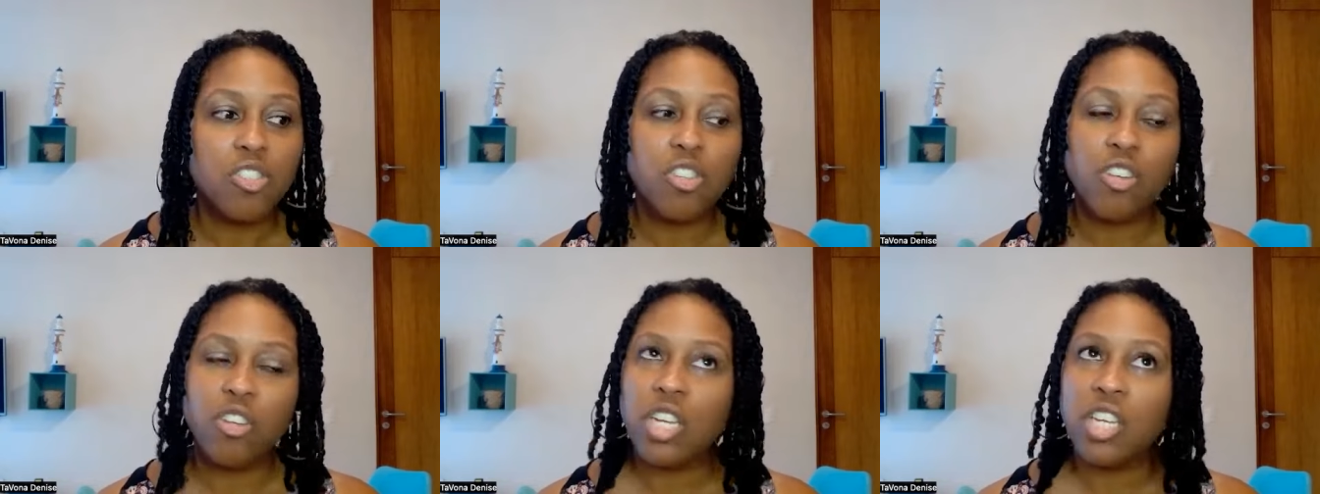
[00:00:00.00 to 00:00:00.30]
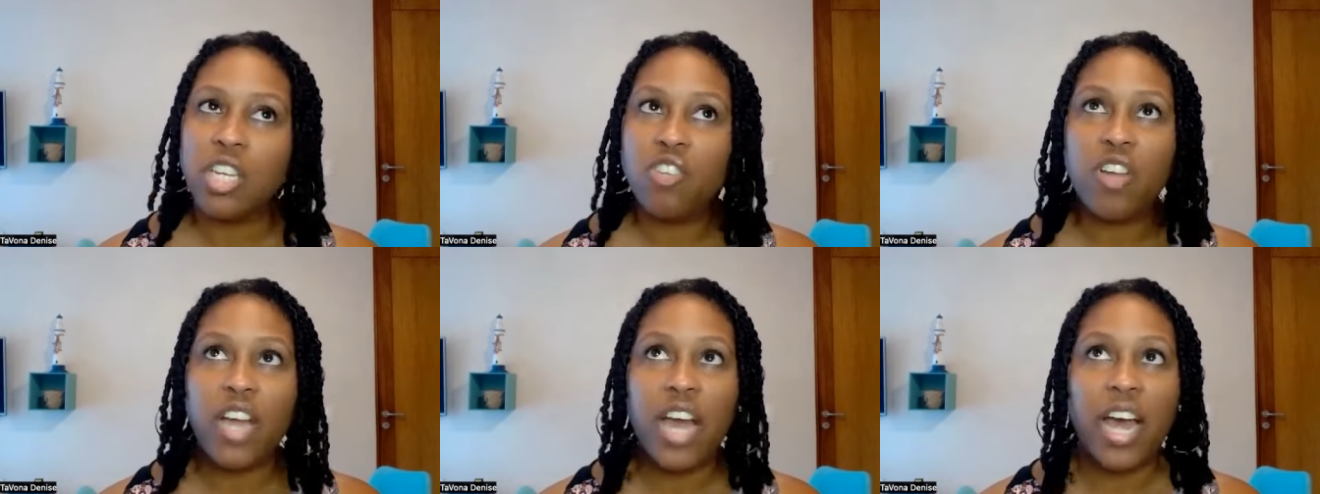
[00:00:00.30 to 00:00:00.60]
So
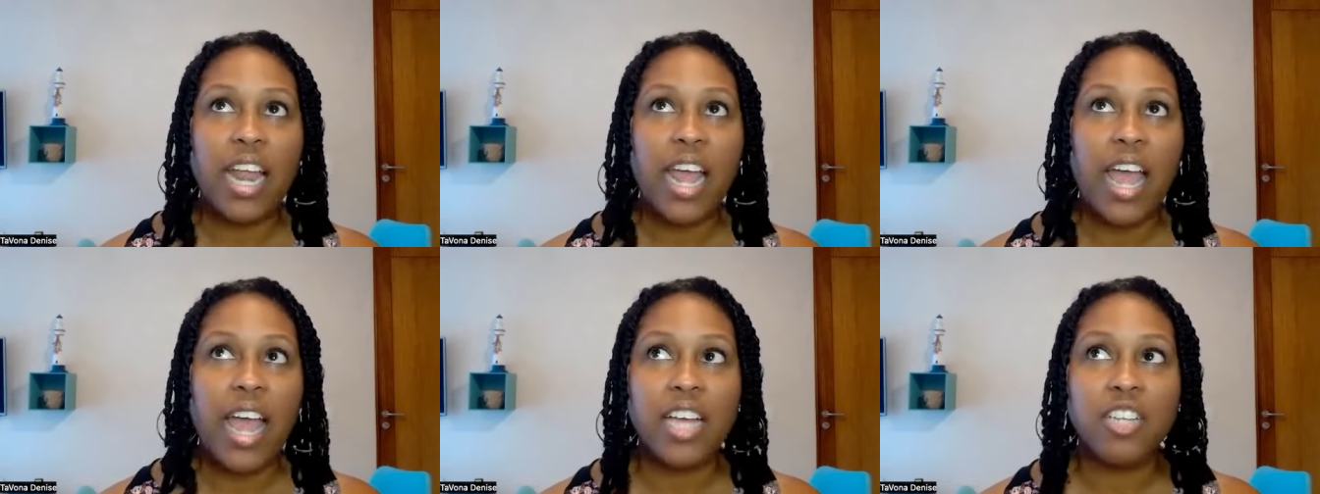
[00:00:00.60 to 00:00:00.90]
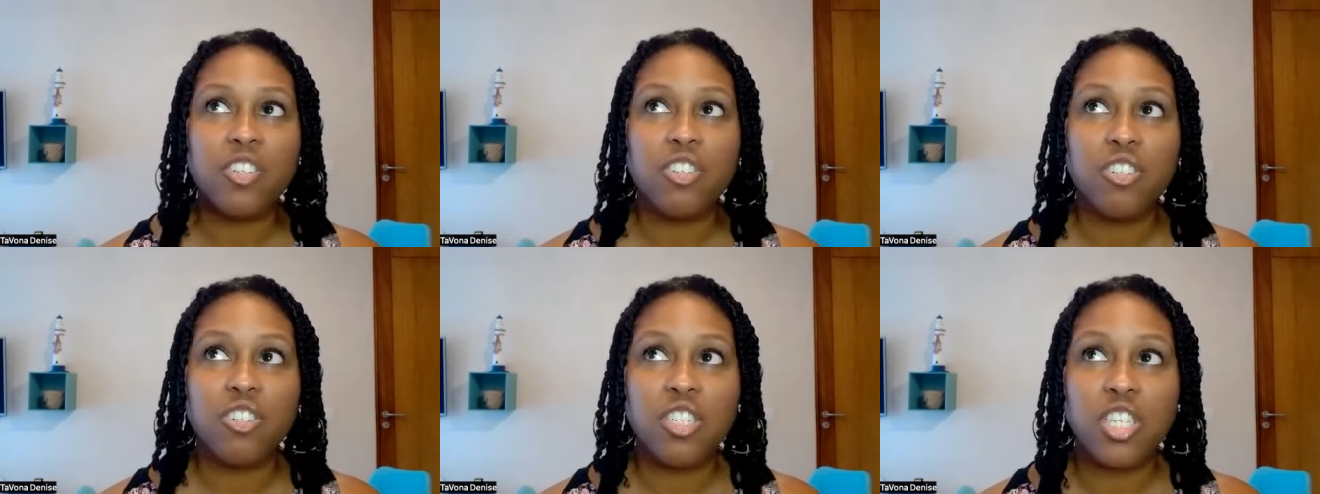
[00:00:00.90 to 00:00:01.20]
then you yeah. got to
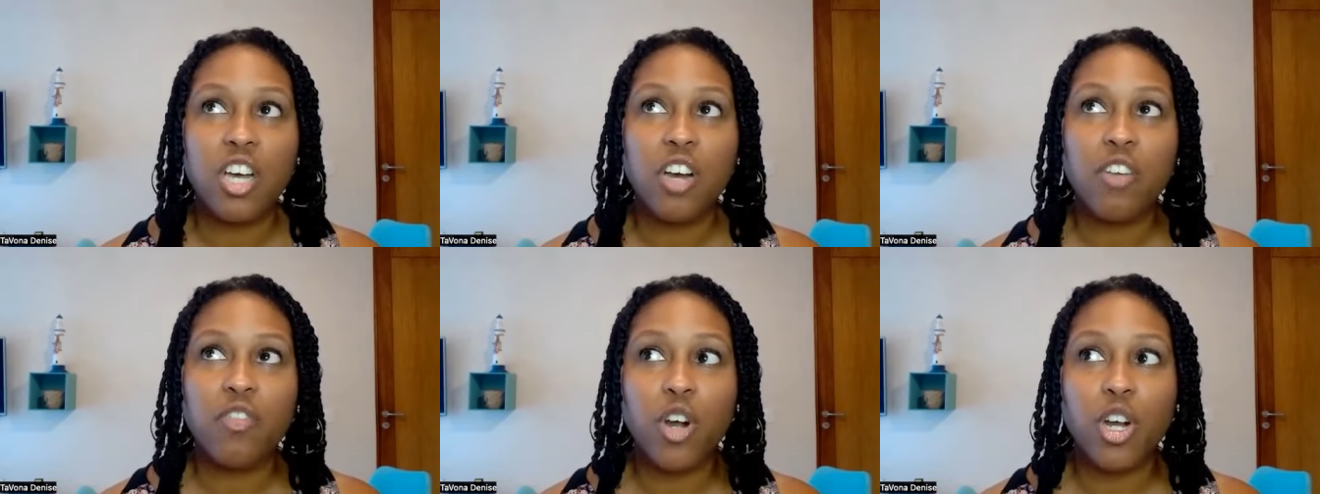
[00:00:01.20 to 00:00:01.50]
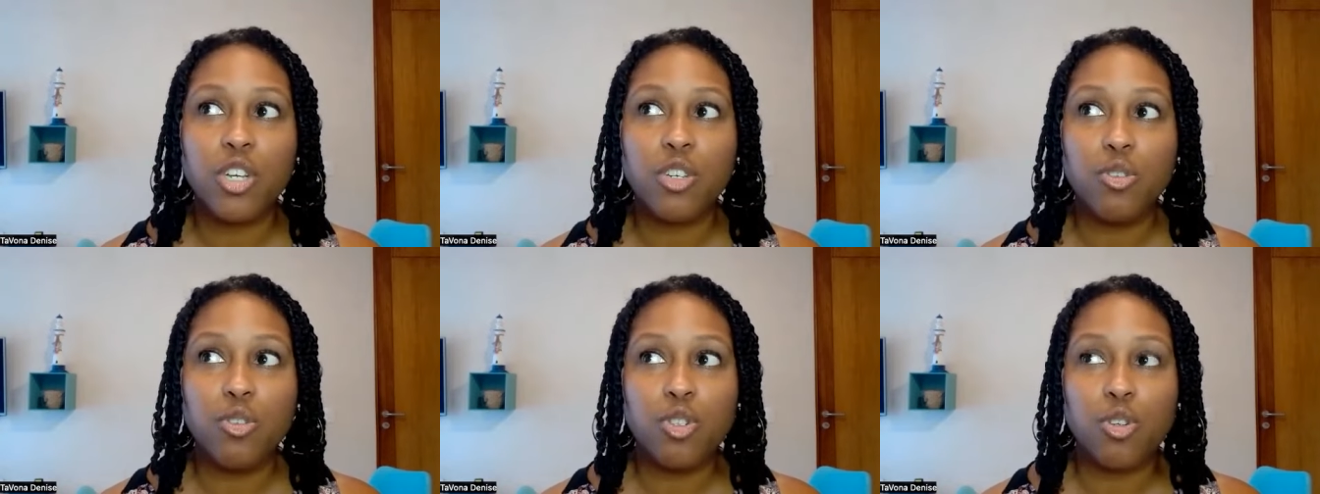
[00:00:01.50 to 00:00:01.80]
ask yourself,
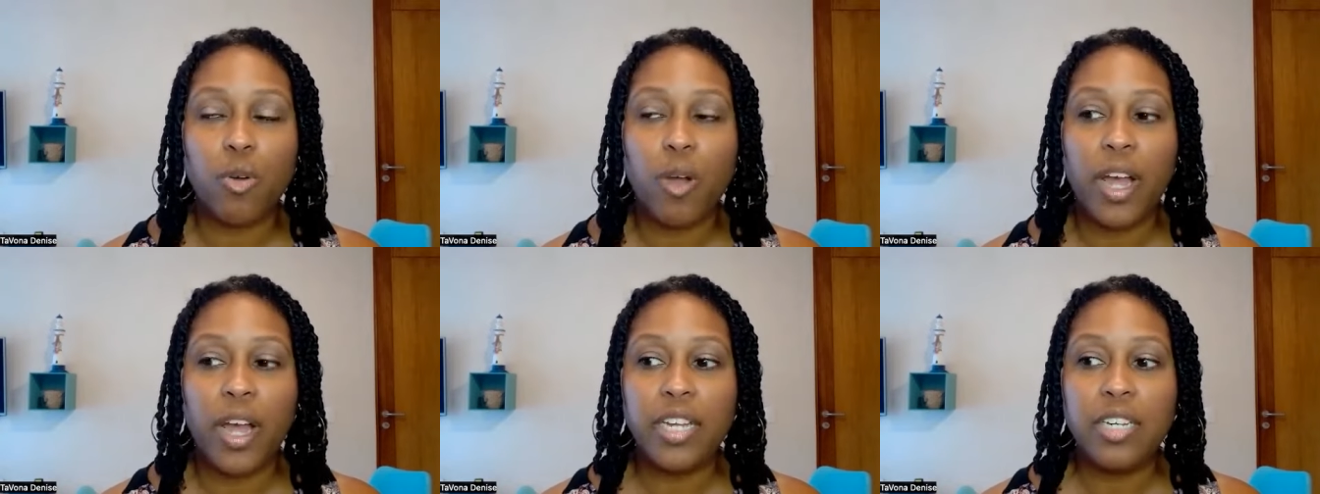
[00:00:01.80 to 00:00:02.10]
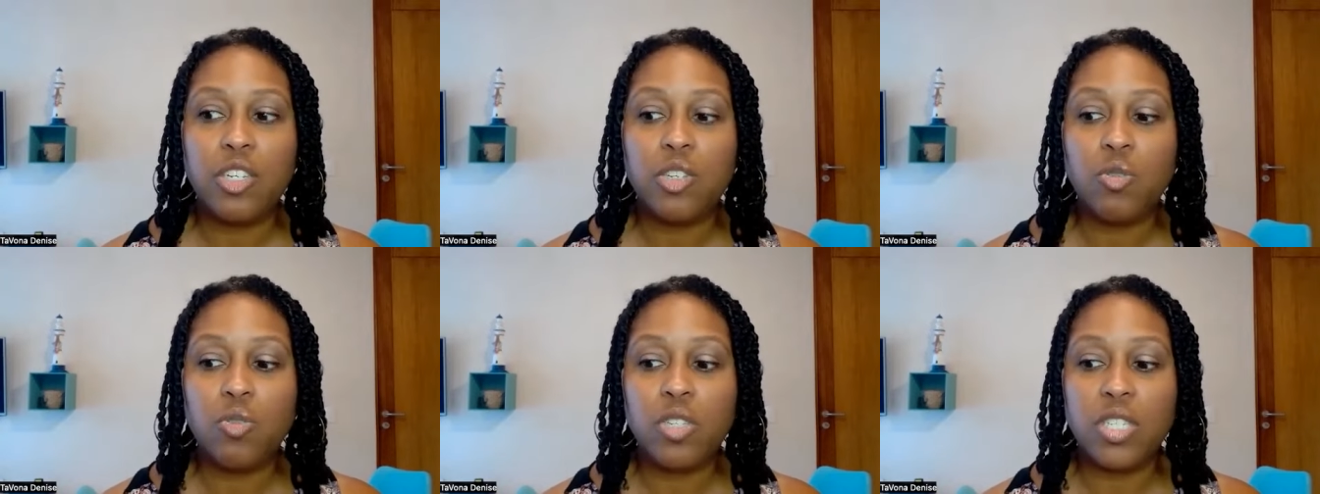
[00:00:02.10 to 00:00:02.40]
are you
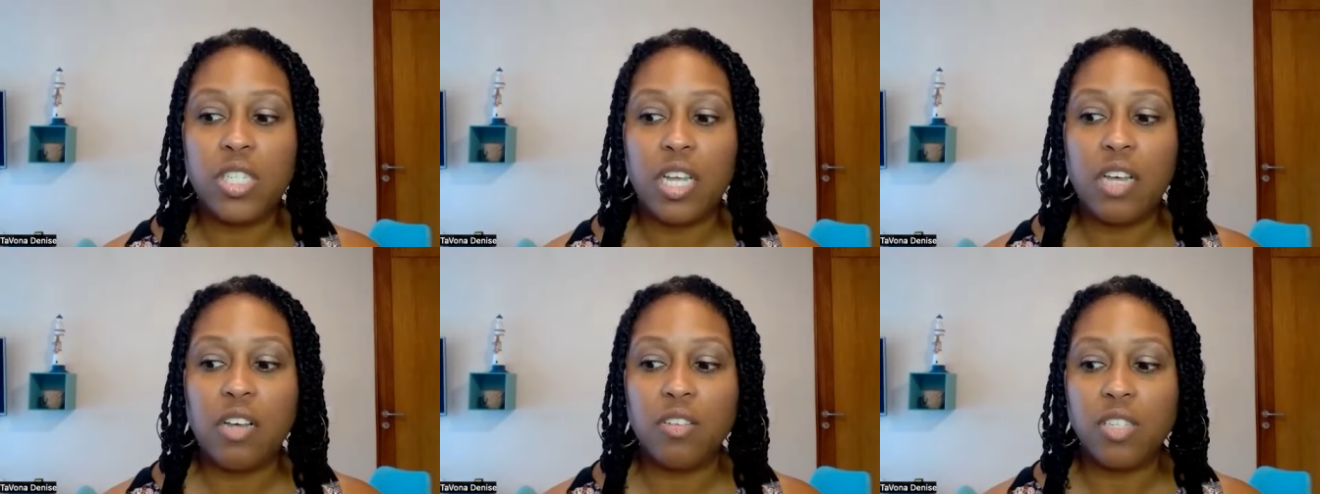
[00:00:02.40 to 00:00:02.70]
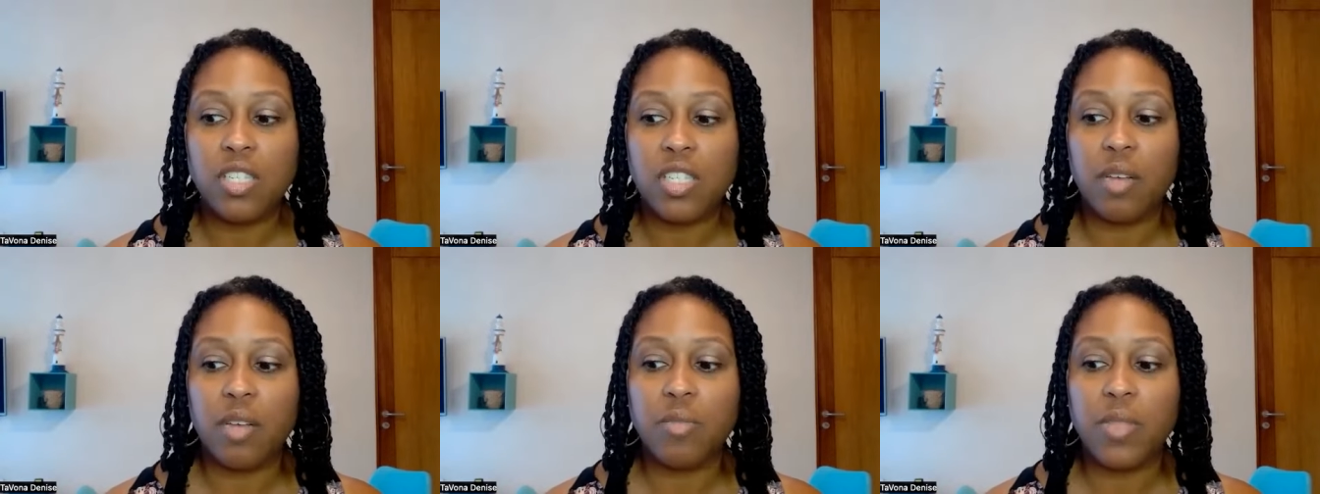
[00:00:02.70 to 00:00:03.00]
trying to sell
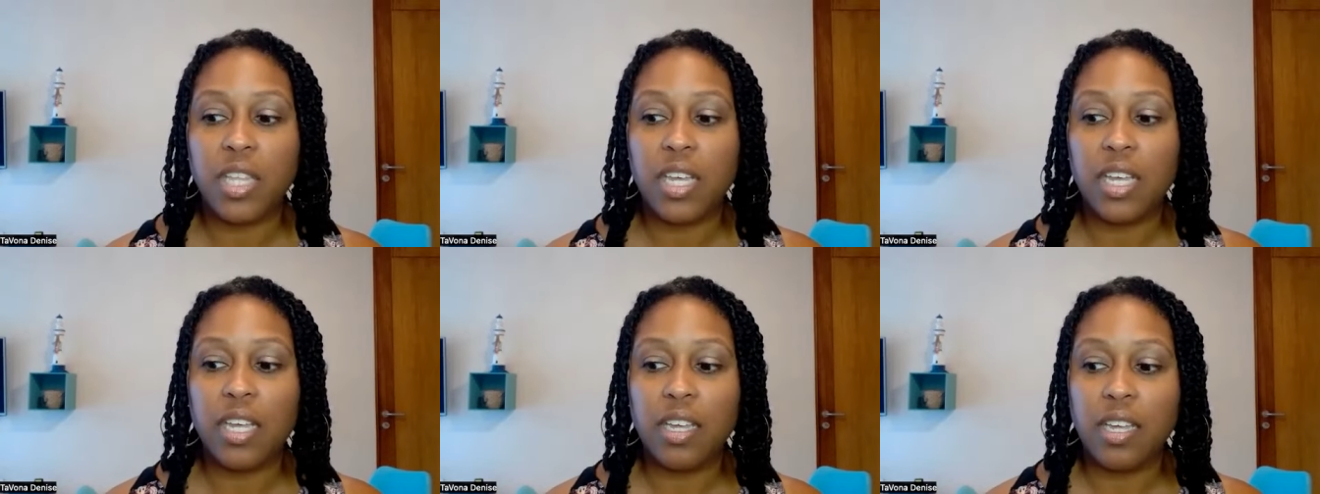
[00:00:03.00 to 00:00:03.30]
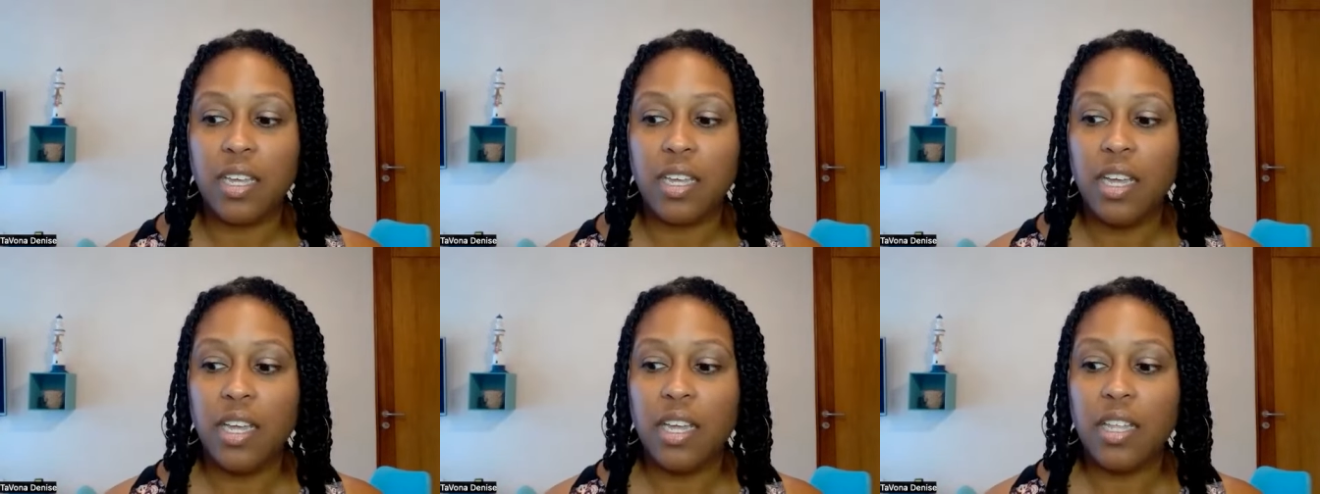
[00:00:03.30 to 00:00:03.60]

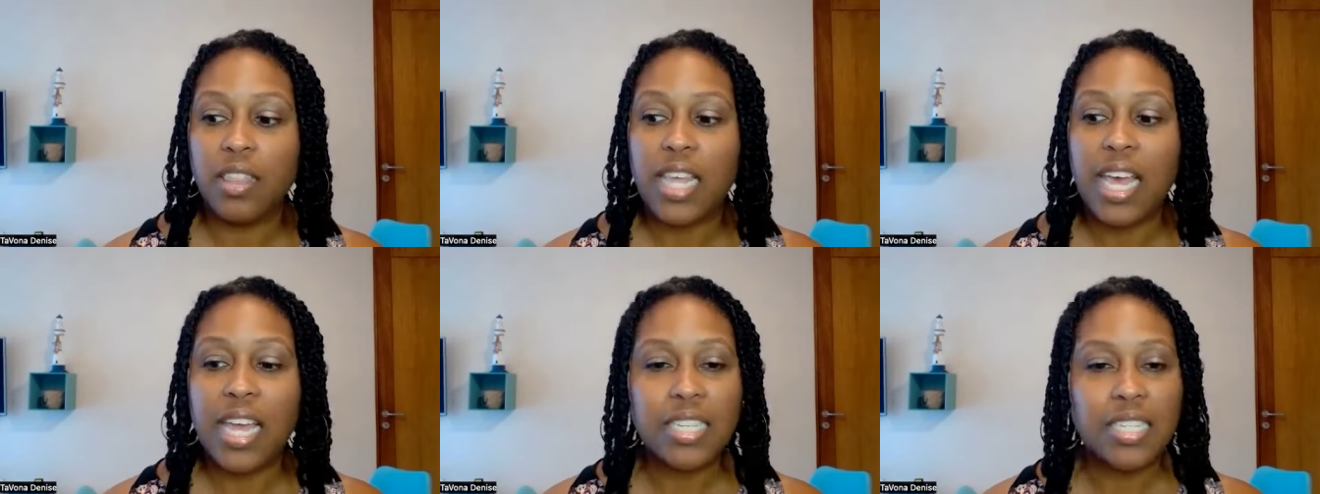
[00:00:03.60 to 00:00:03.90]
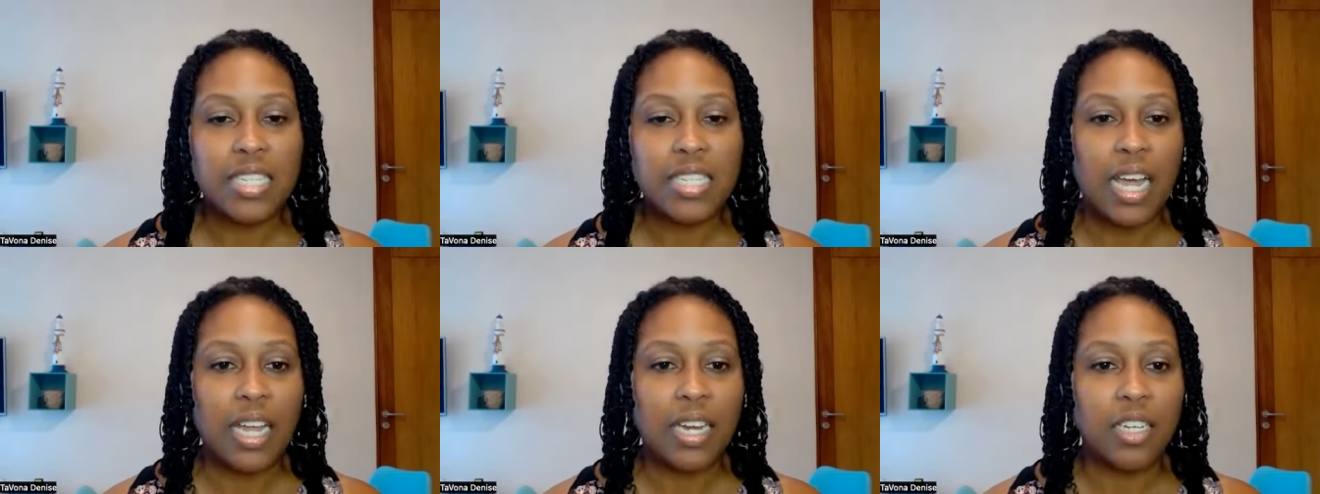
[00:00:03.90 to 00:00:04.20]
something that
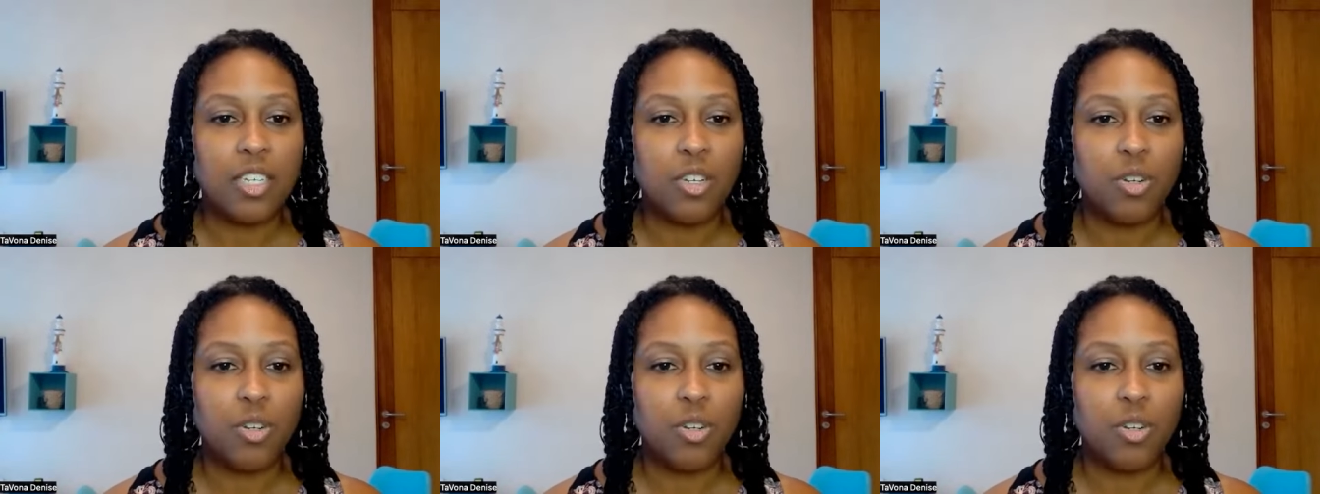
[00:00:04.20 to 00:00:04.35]
is not